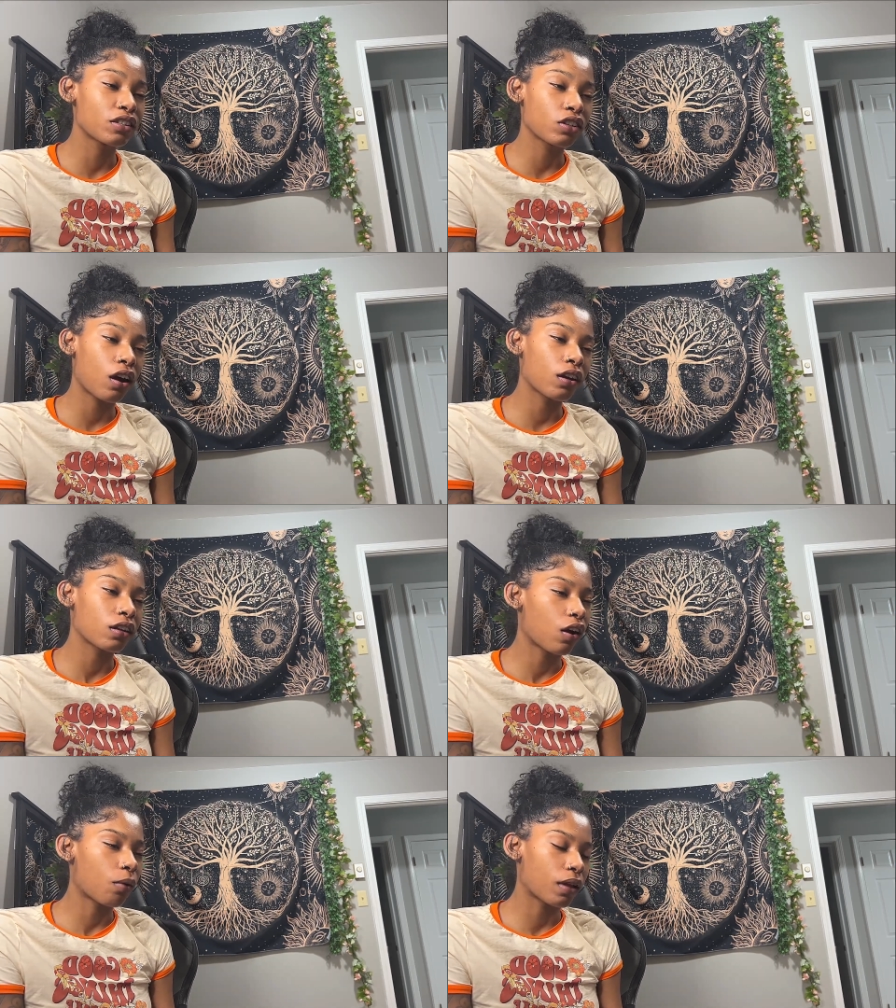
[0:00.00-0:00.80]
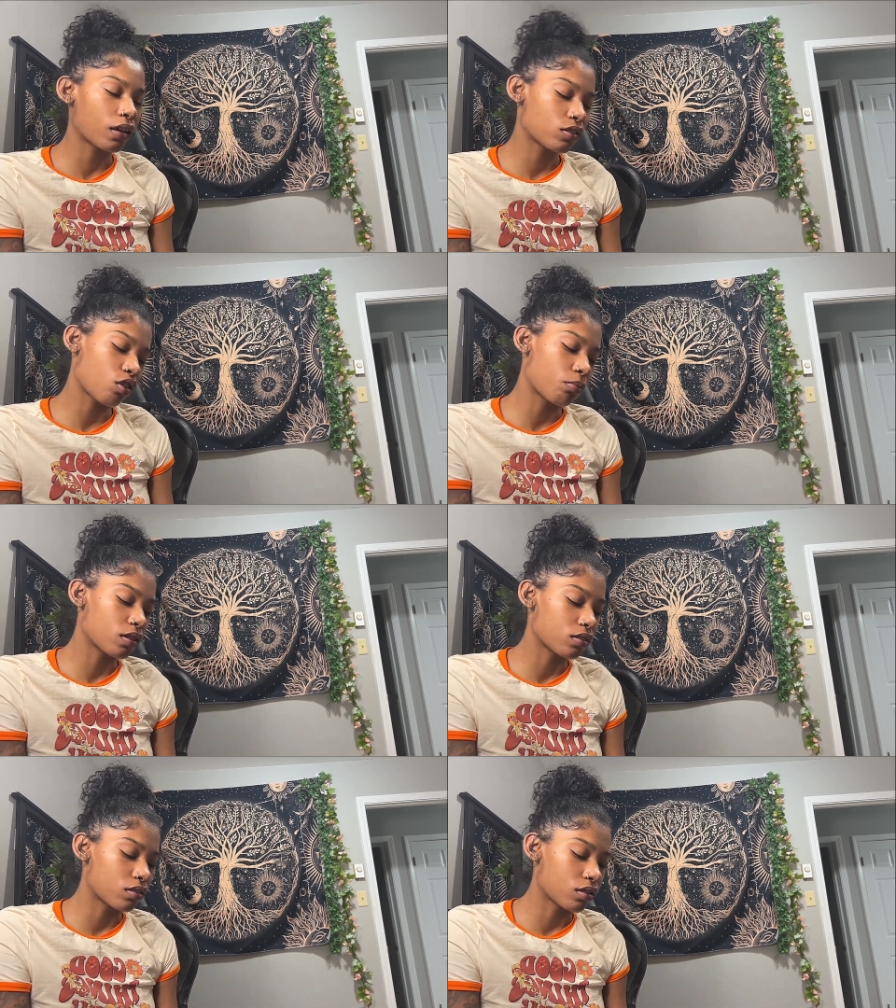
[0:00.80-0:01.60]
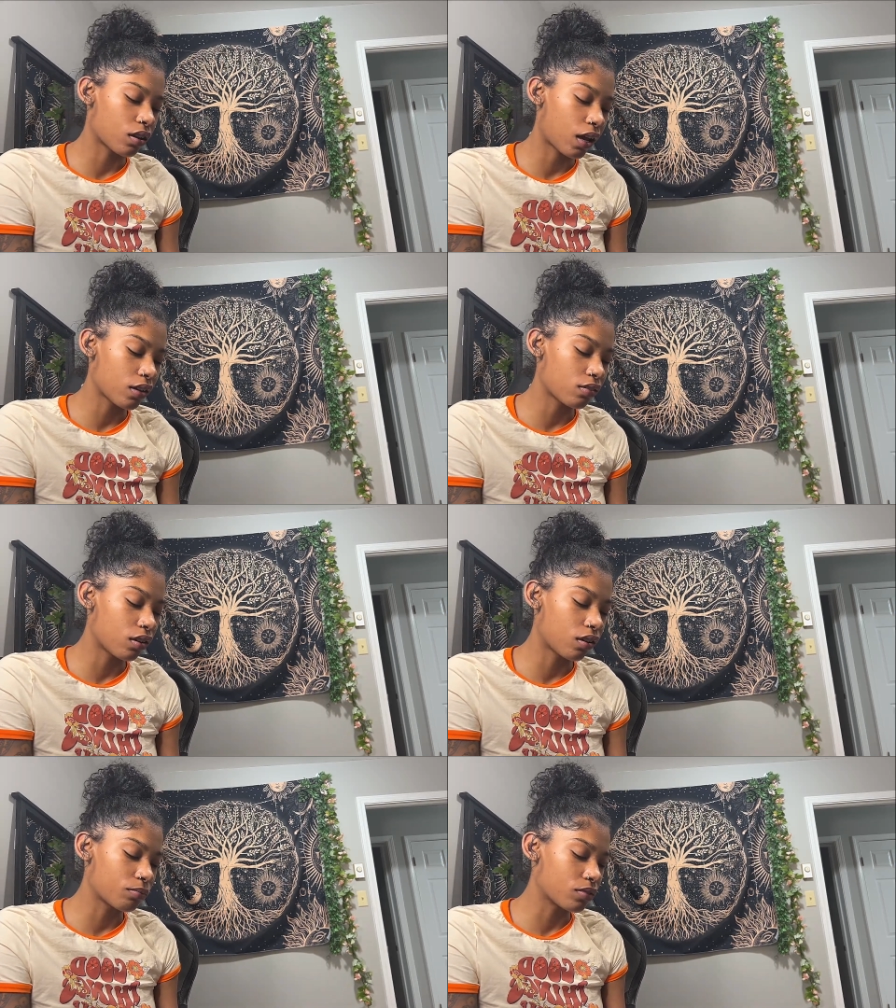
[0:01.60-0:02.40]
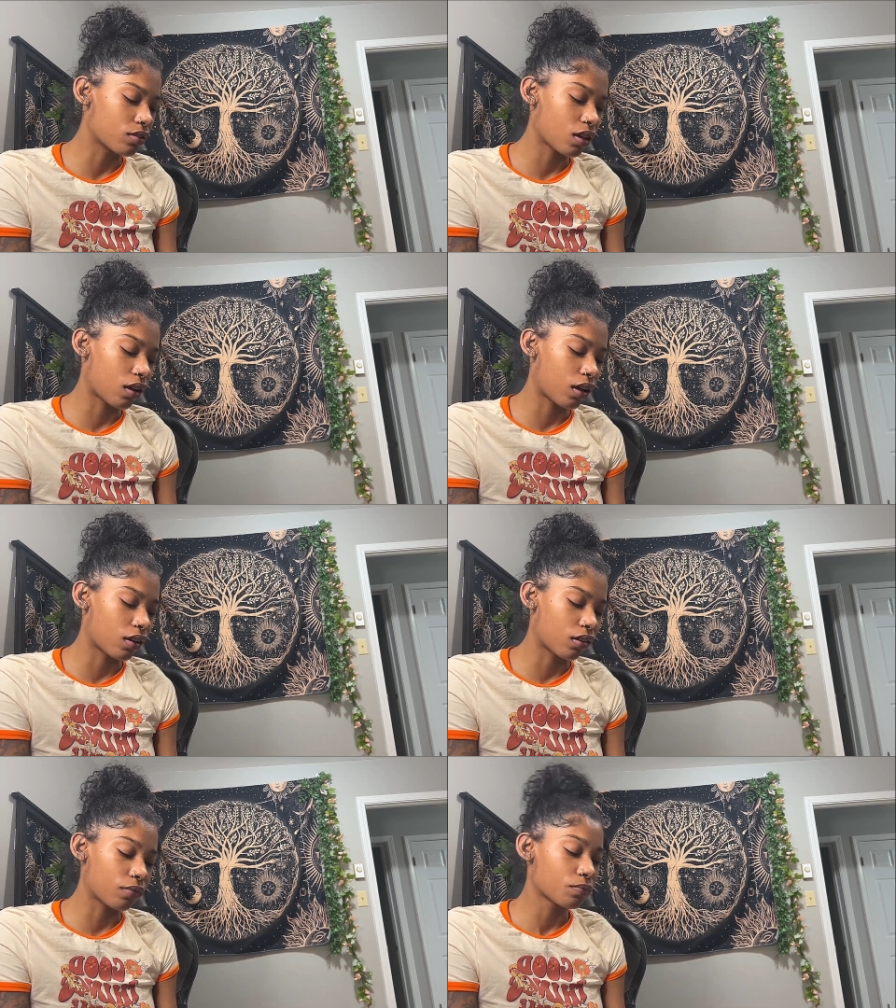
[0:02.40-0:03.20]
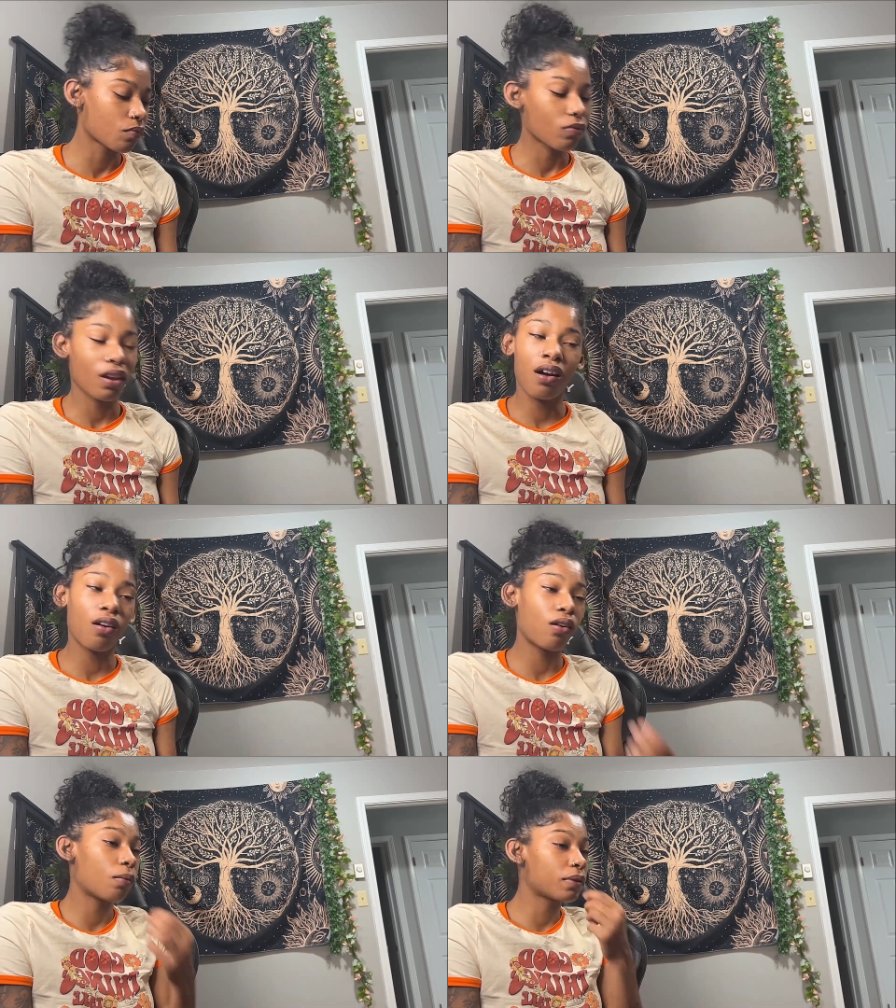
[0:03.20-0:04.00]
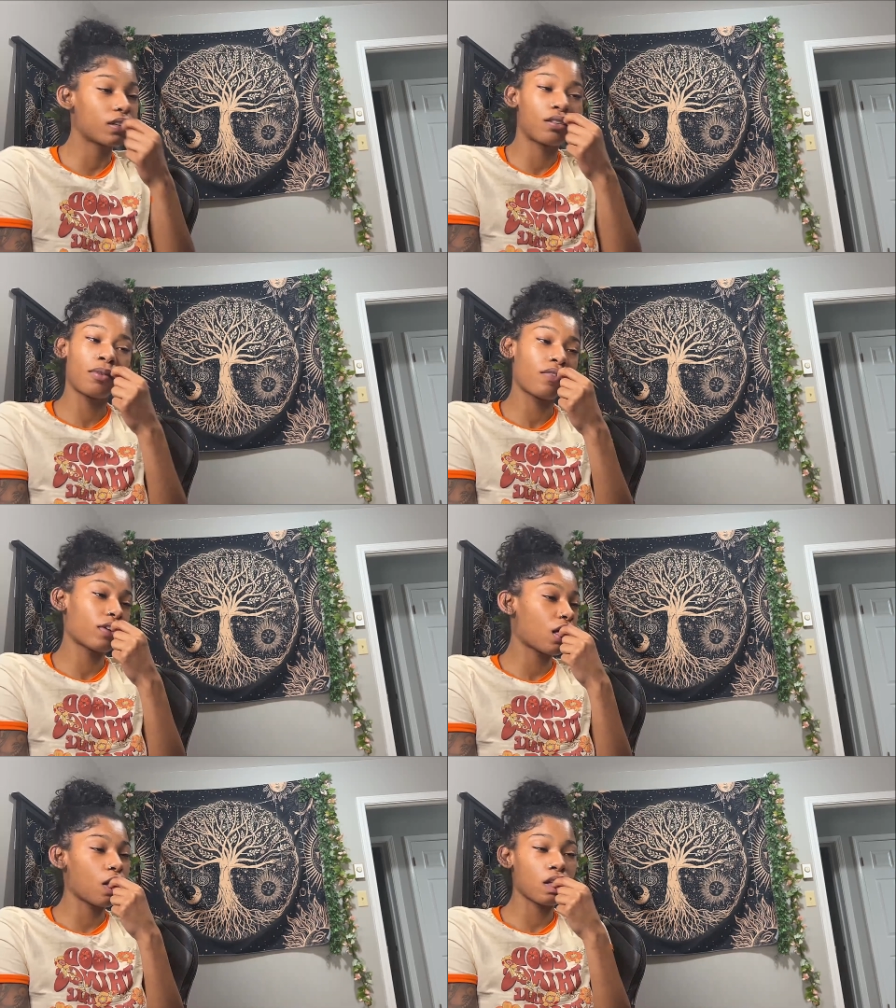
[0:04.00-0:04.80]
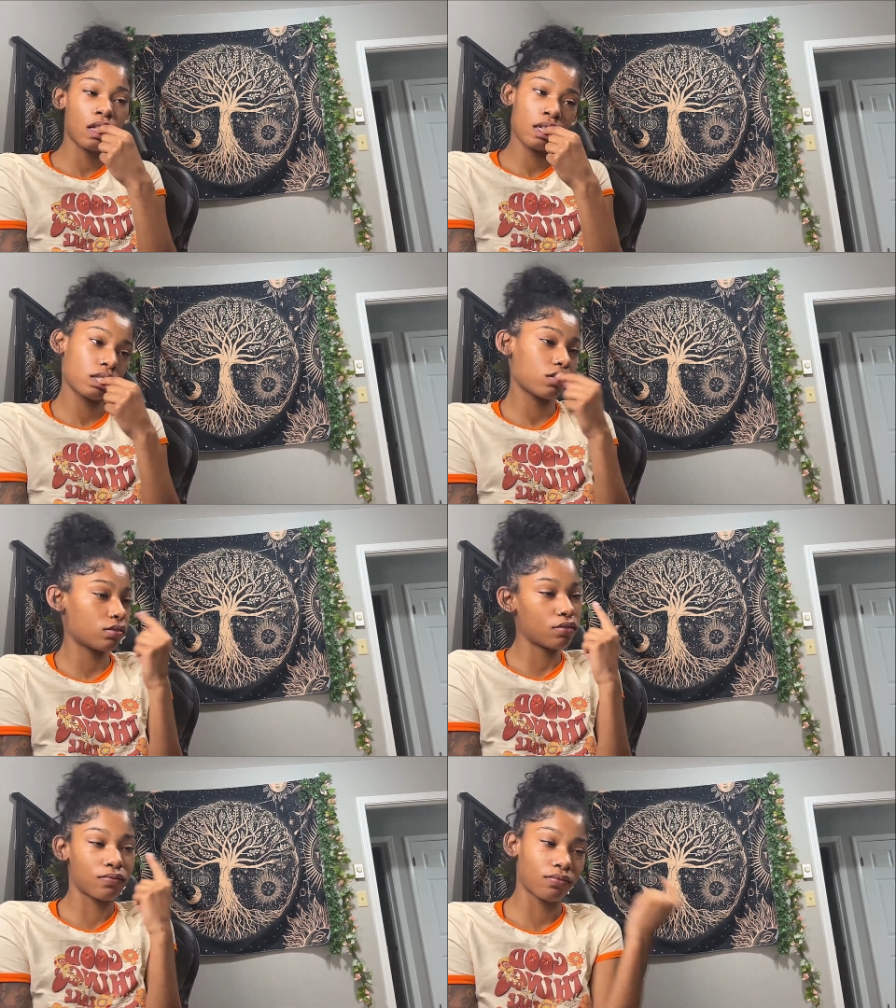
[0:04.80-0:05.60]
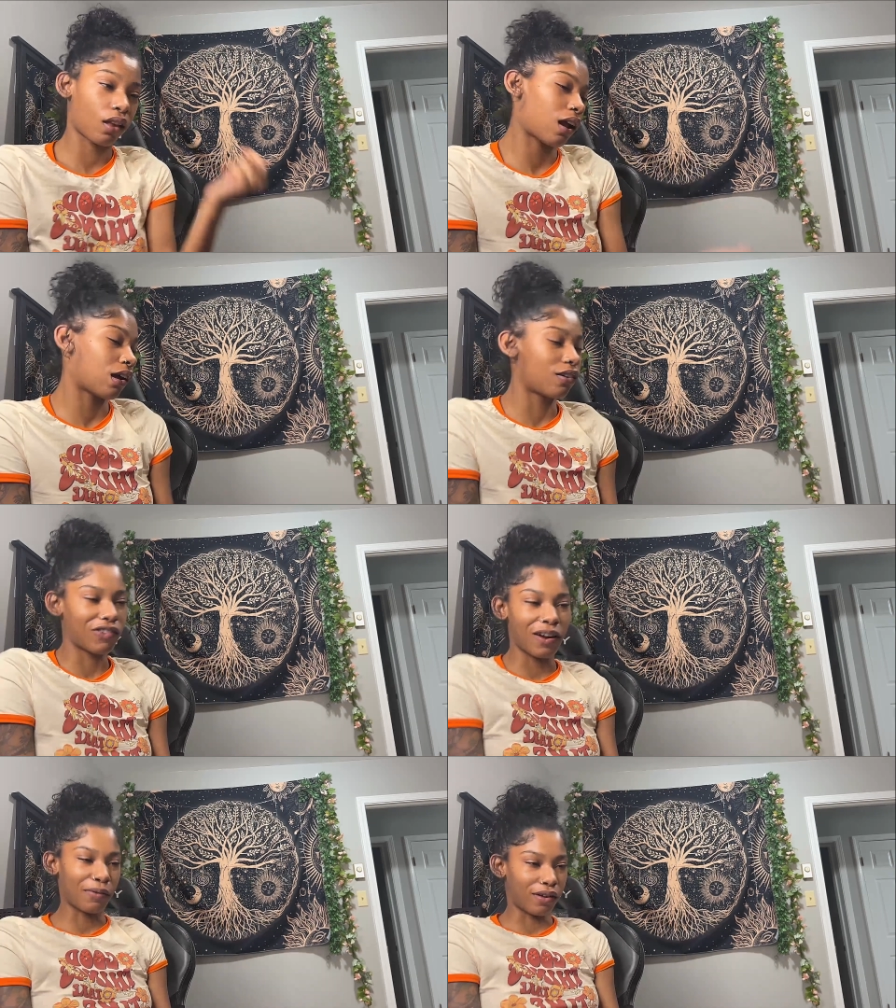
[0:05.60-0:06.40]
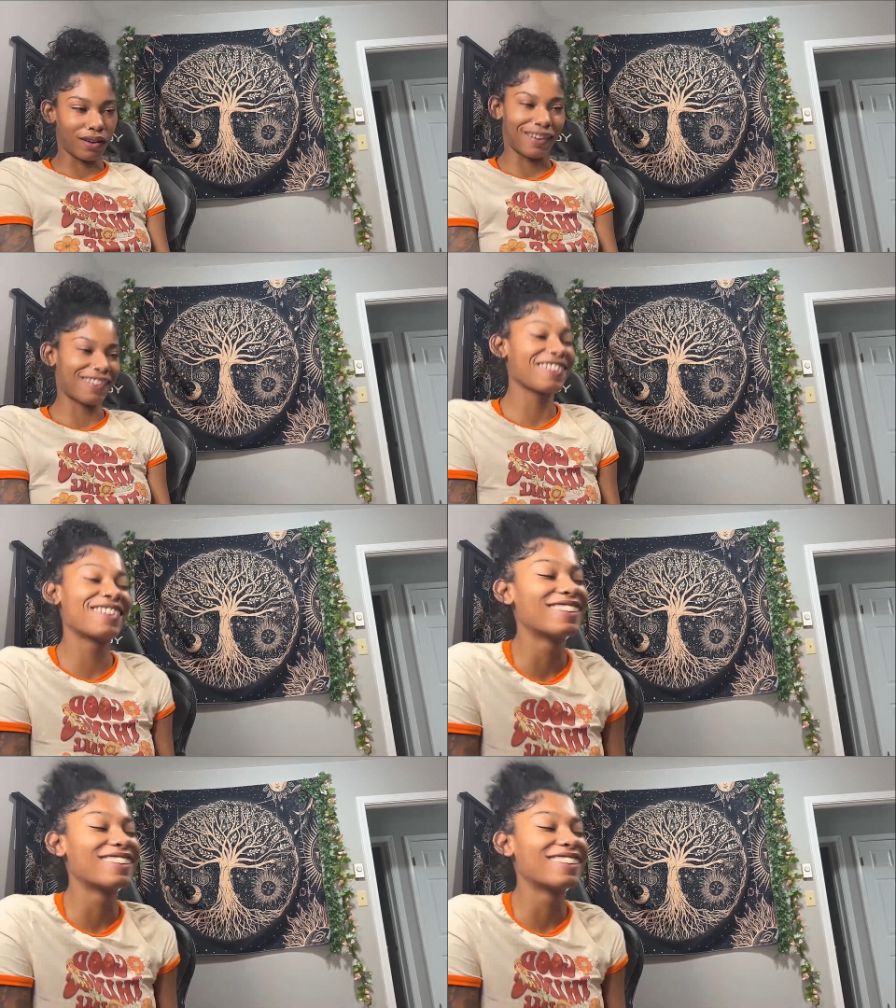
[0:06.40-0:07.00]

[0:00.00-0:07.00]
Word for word: You already know I'm not so much into, like, you know, I'm just not like a, oh, I'm gonna kill a motherfucker. I don't rap all that.